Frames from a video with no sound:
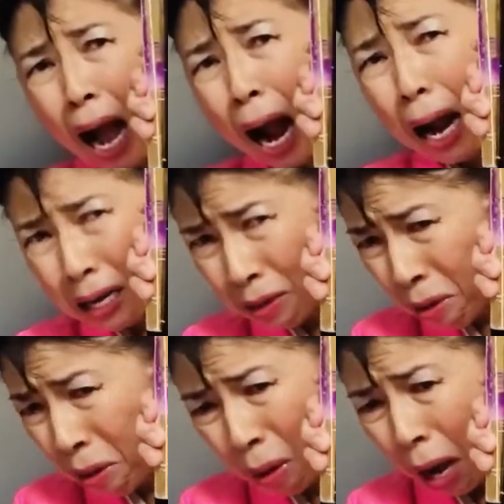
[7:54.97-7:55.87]
I
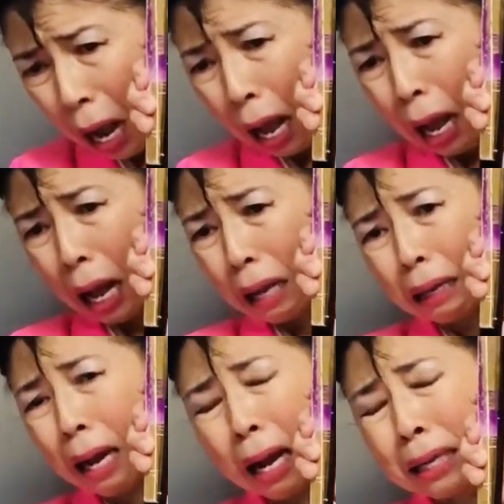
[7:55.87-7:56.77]
know,
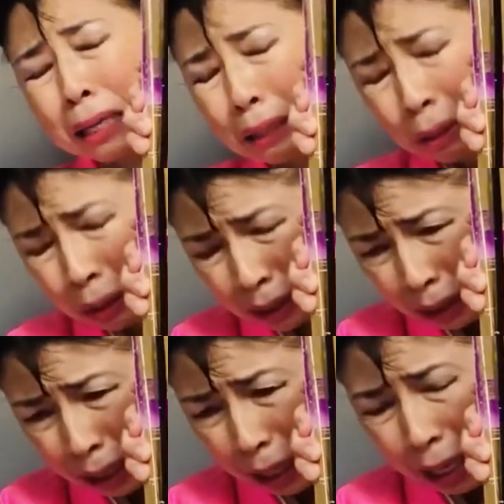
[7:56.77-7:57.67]
I cannot
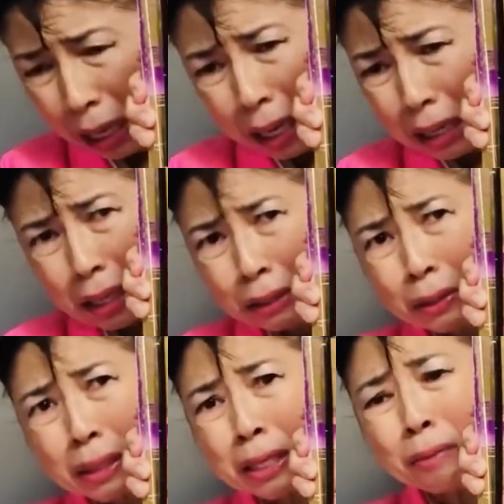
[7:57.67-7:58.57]
let her
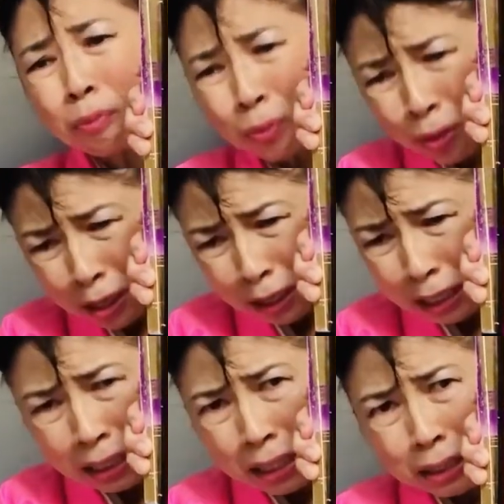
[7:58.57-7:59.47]
keep
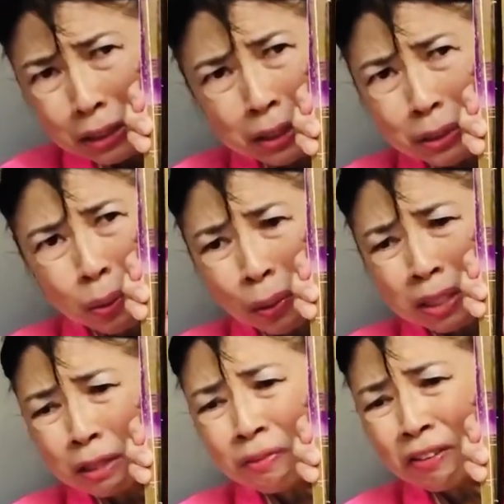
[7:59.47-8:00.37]
working. She's going to be